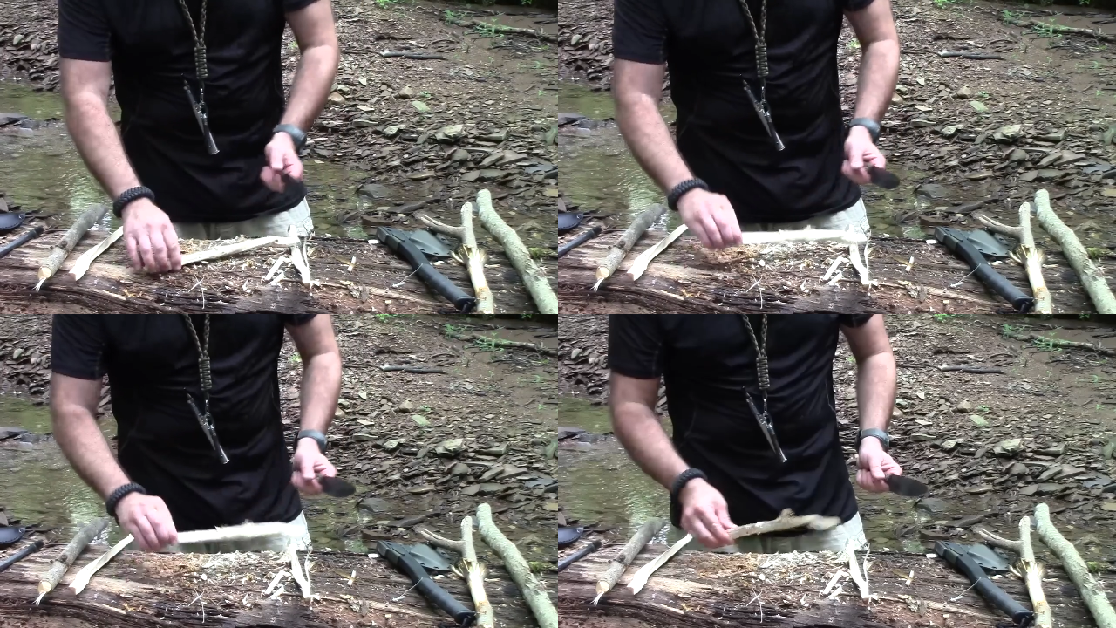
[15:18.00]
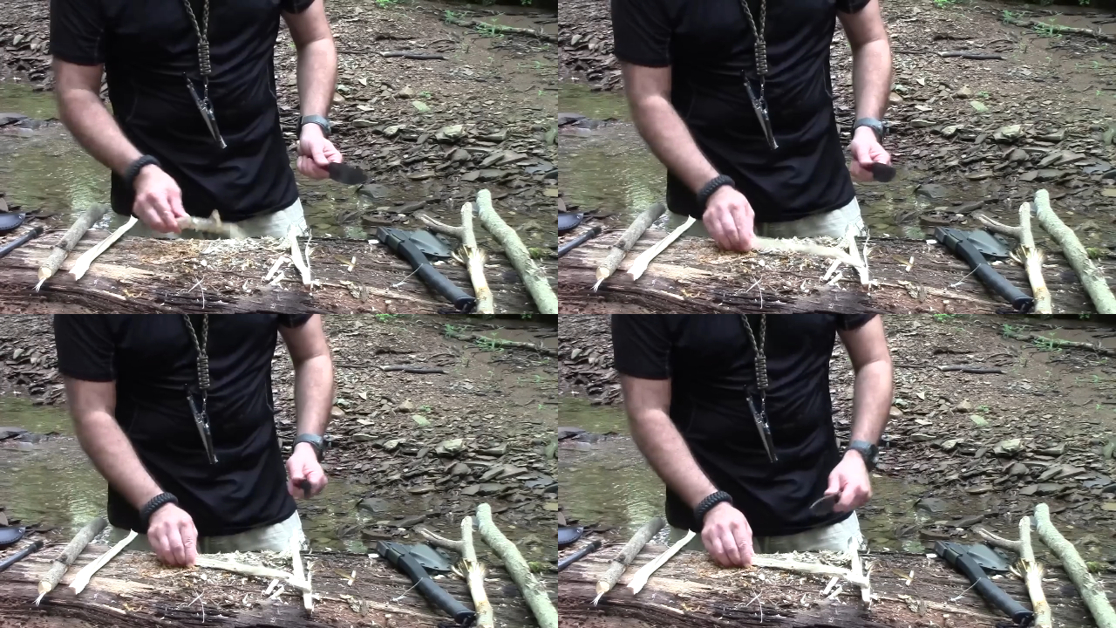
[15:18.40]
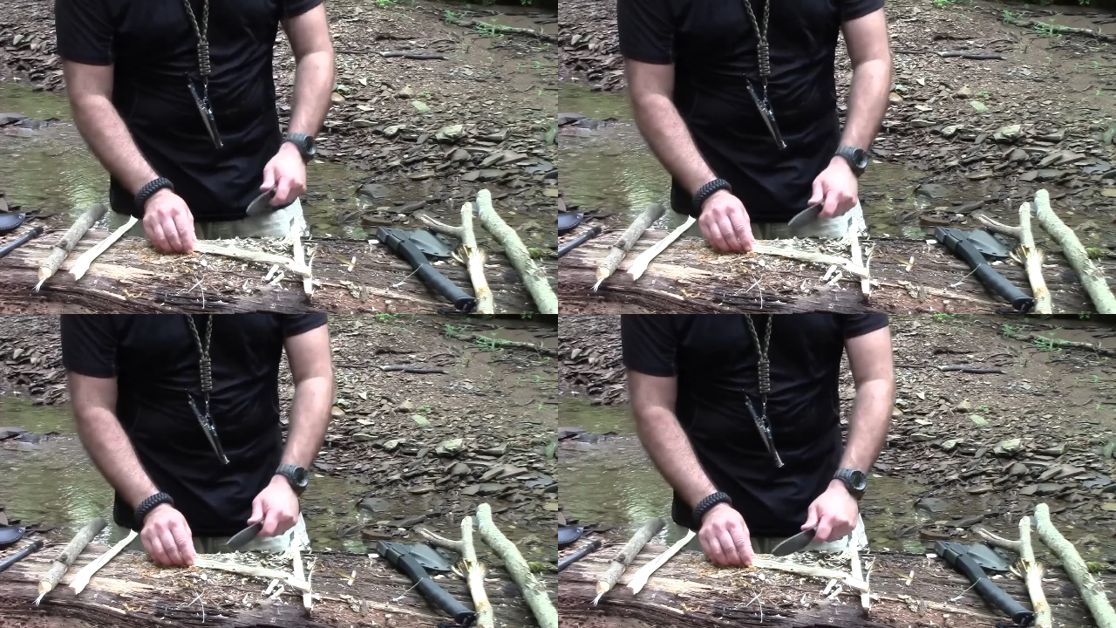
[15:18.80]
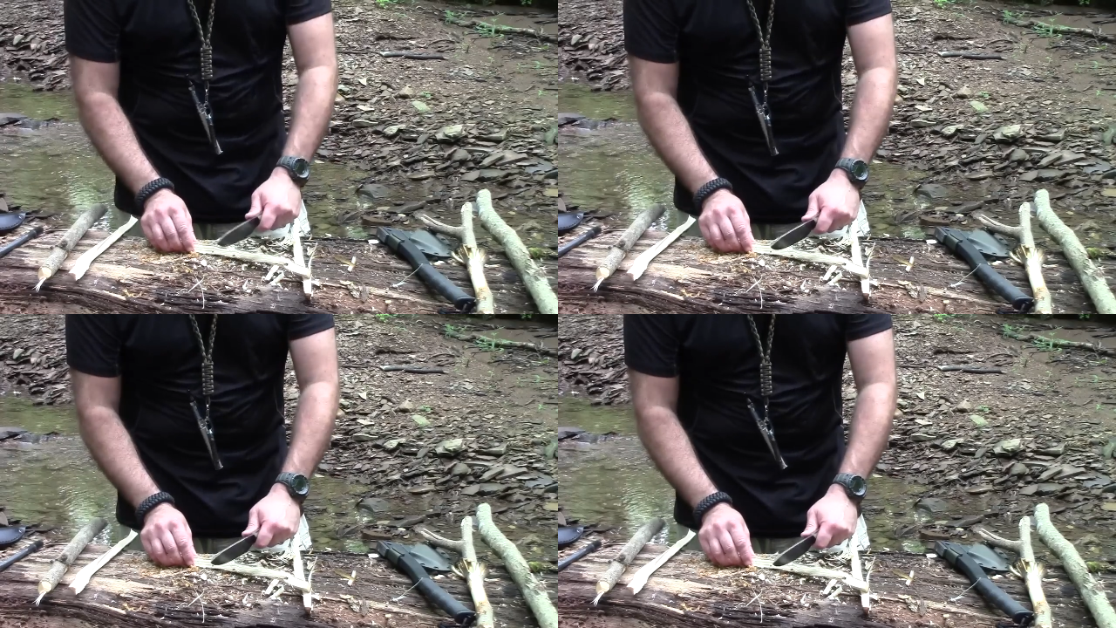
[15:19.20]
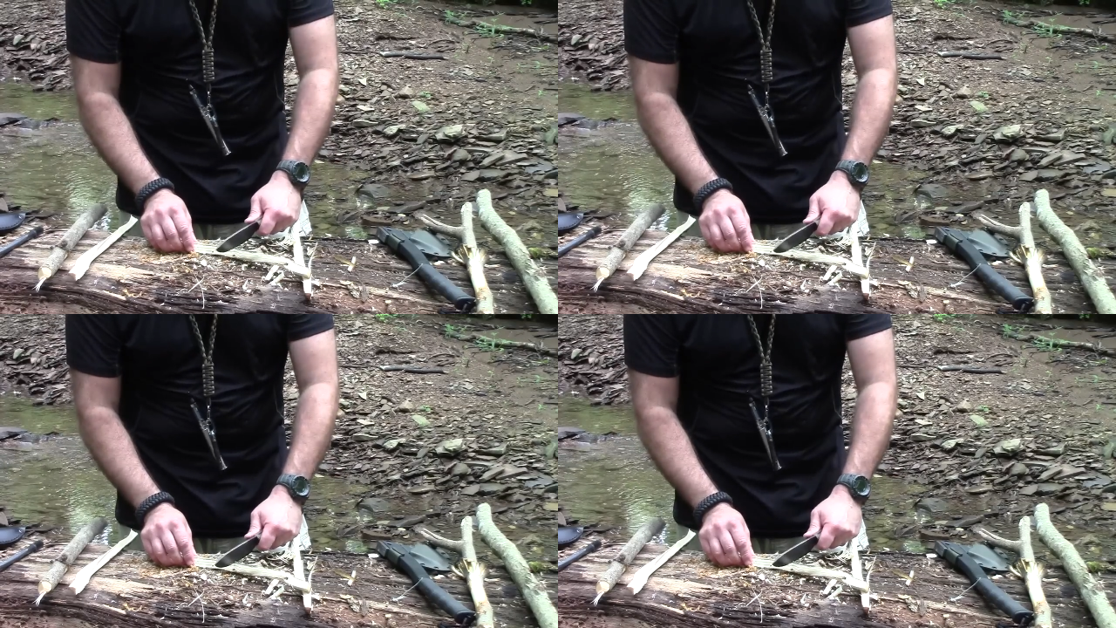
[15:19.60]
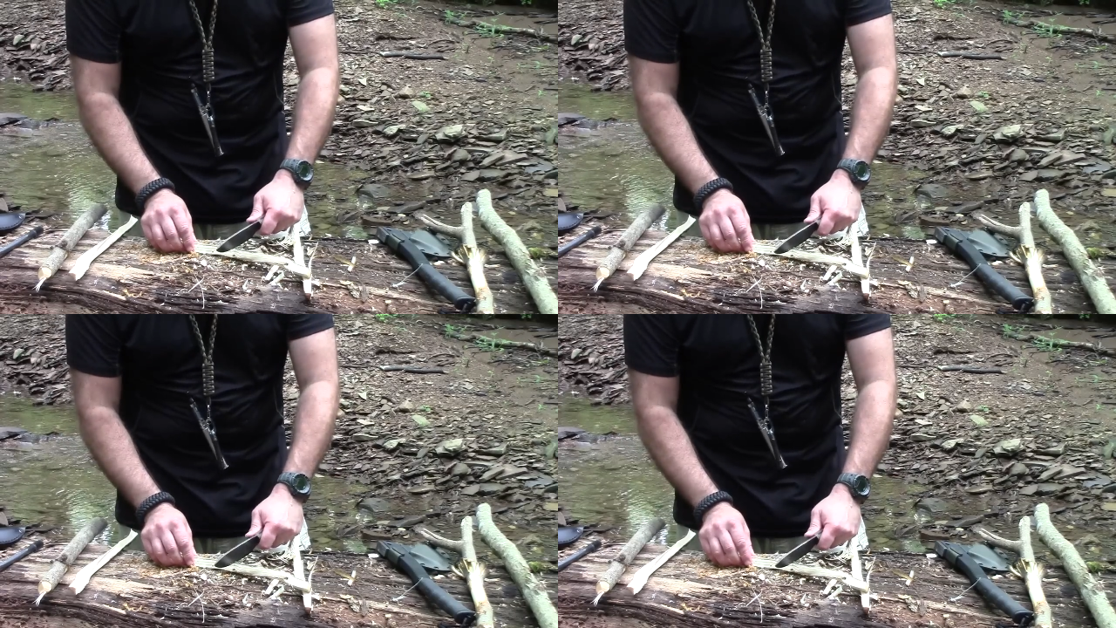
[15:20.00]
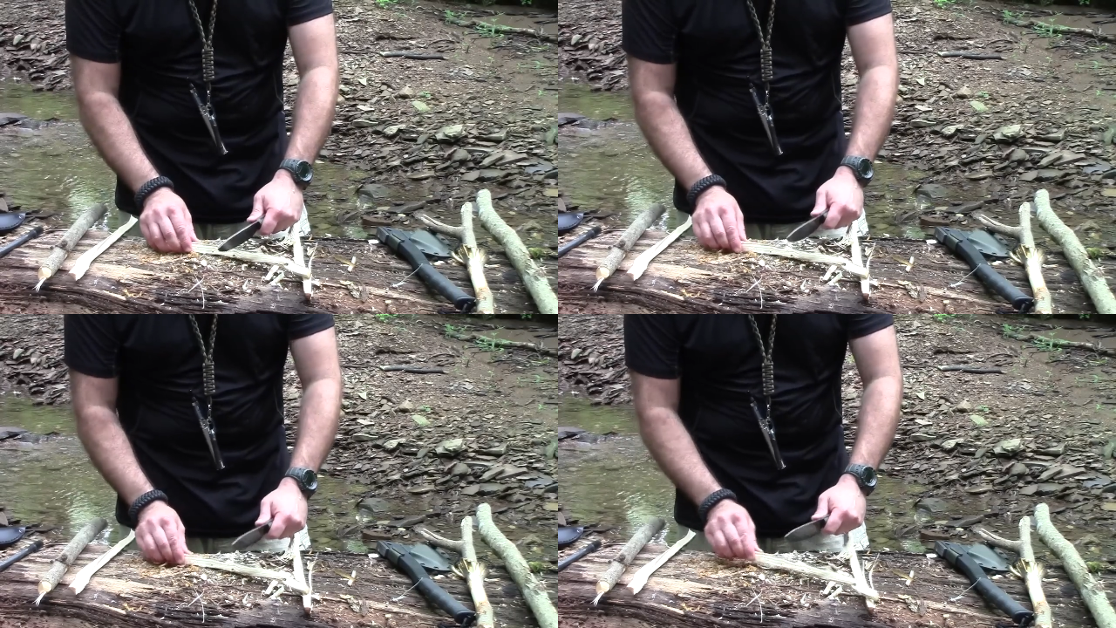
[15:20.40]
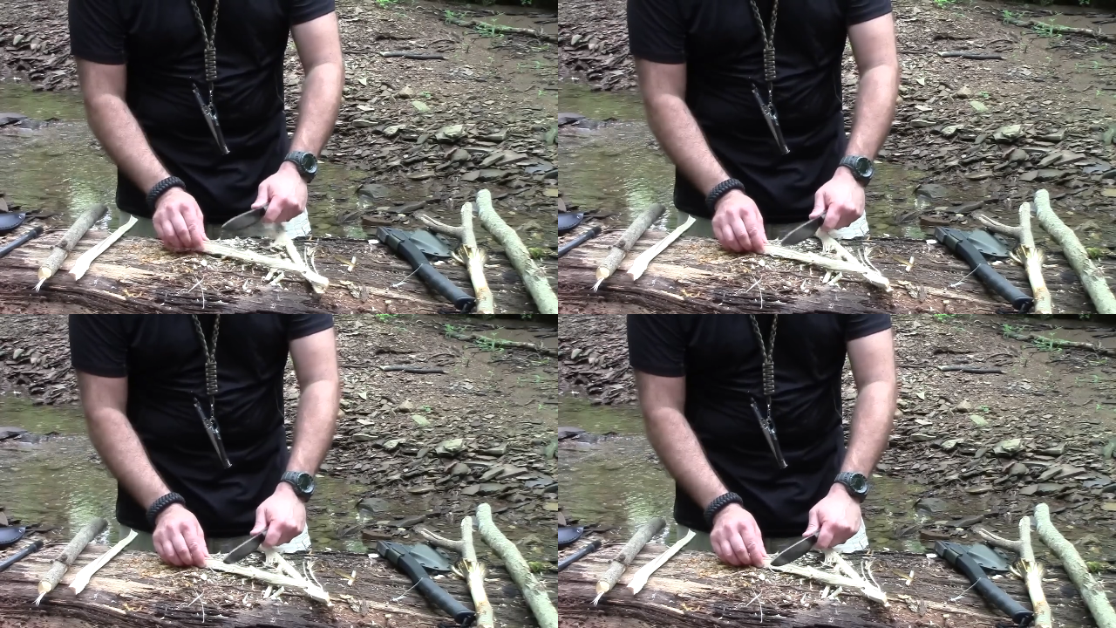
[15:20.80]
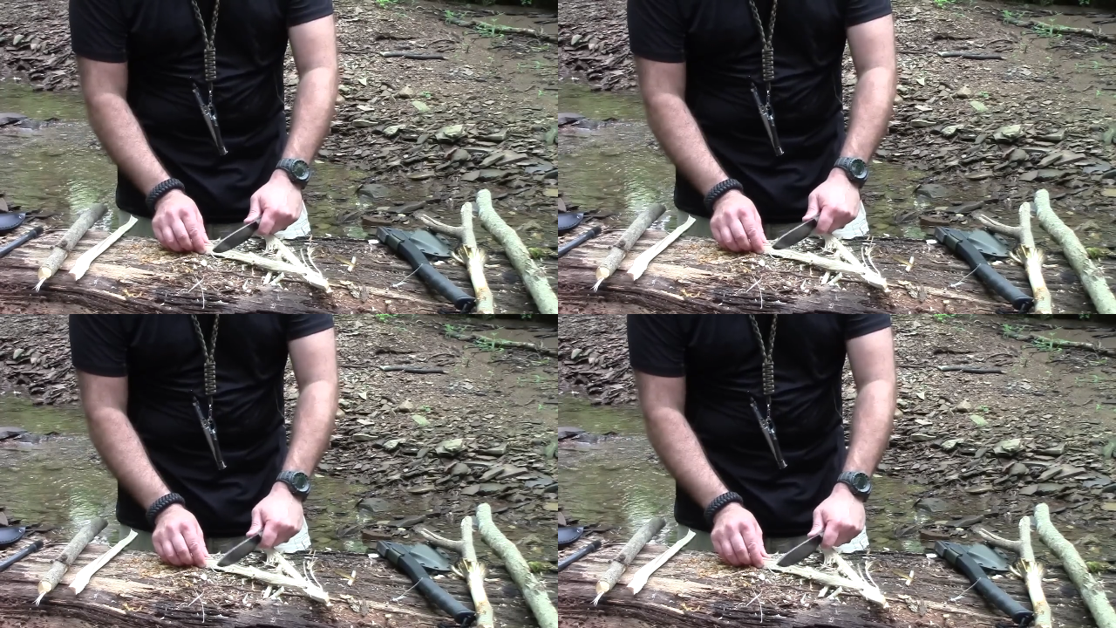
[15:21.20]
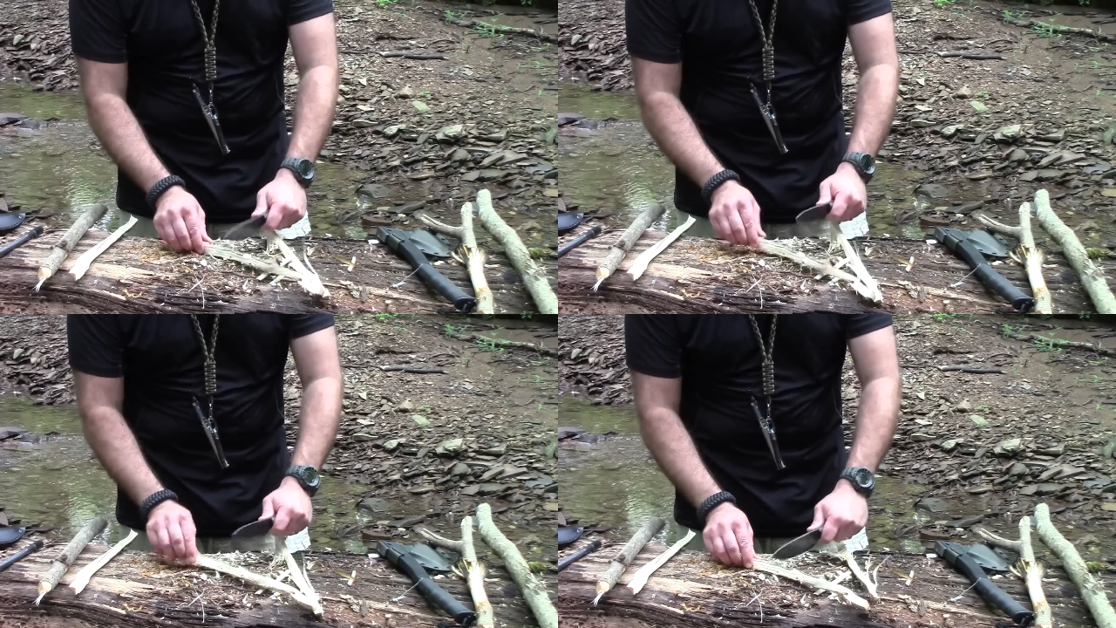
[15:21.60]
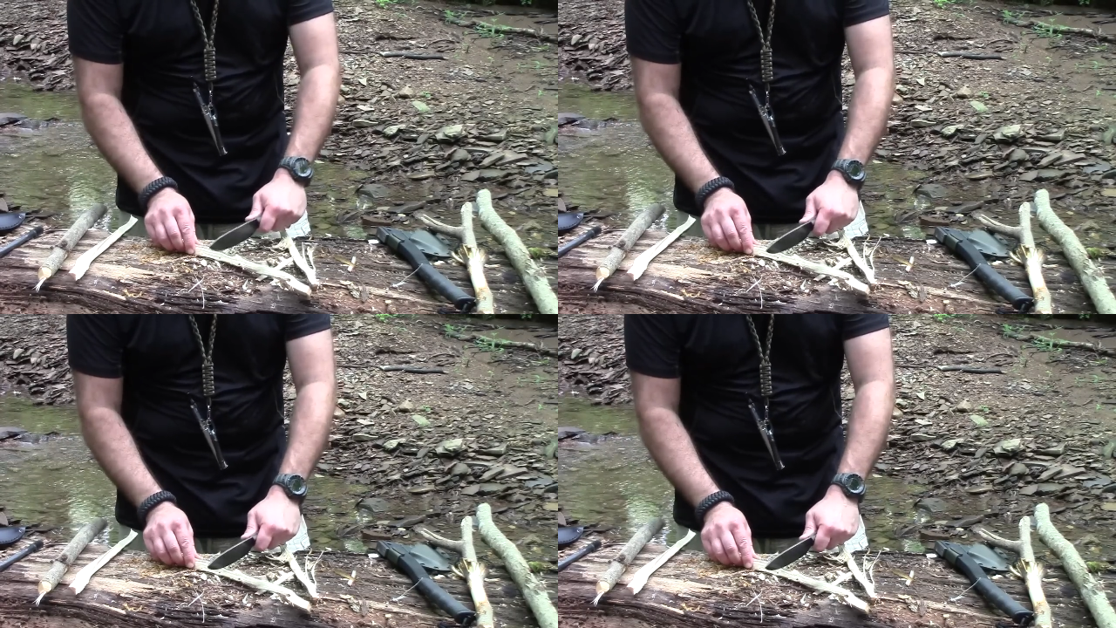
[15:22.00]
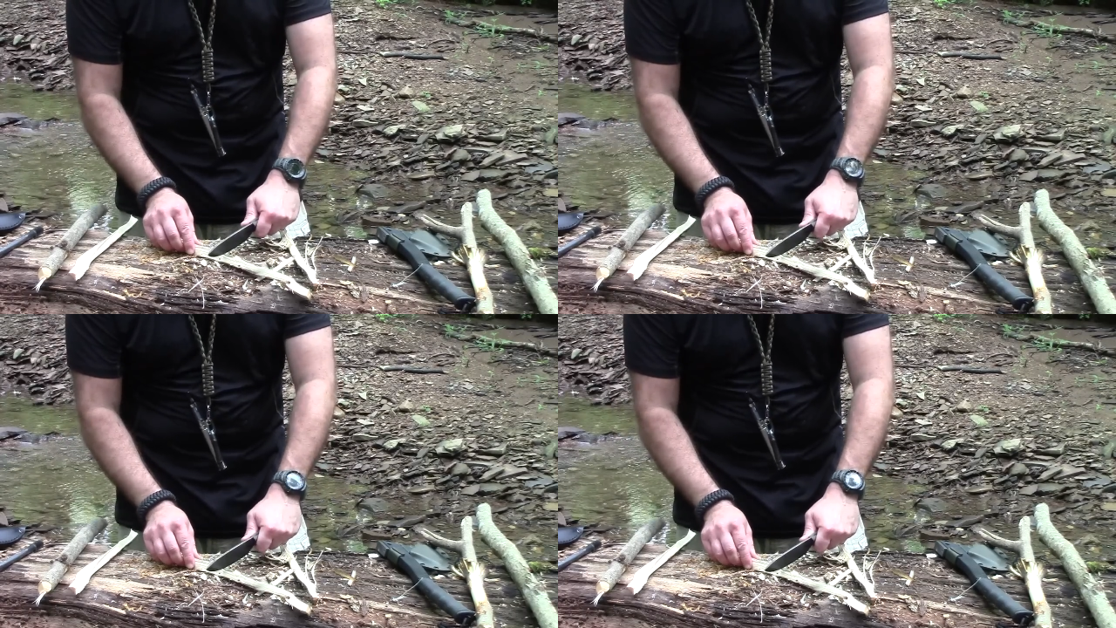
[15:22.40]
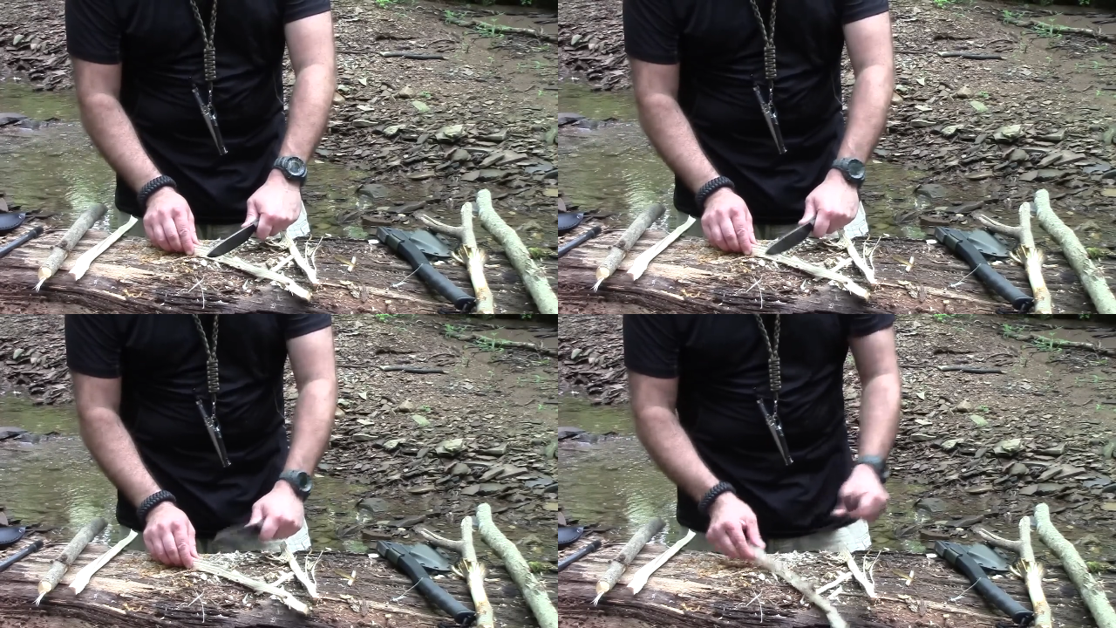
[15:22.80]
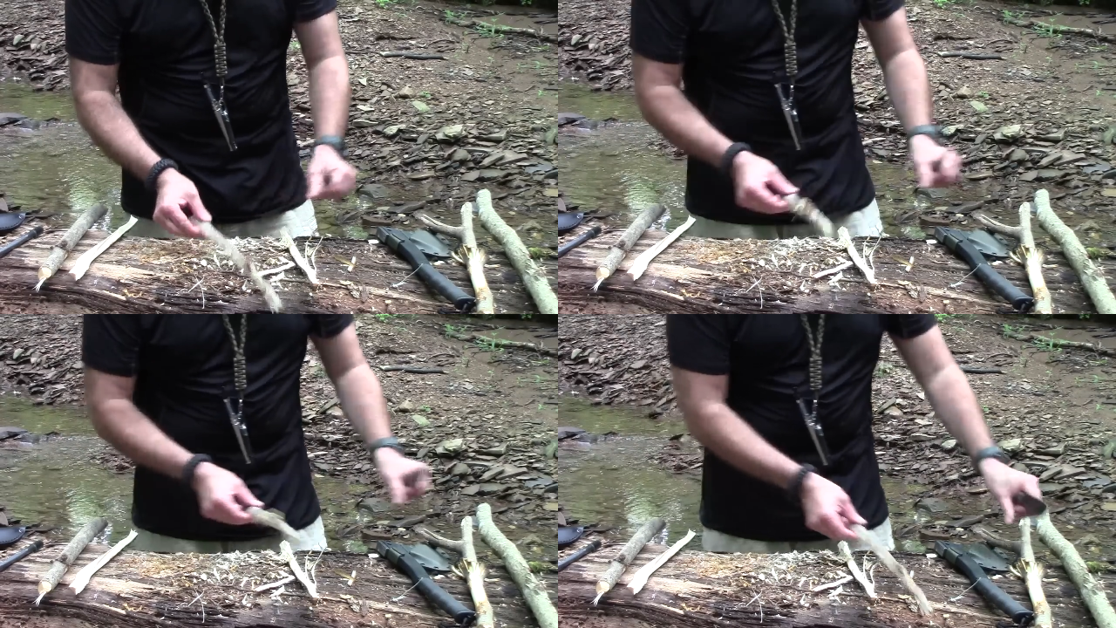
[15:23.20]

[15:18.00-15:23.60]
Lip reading: Nobody's mouth can be seen.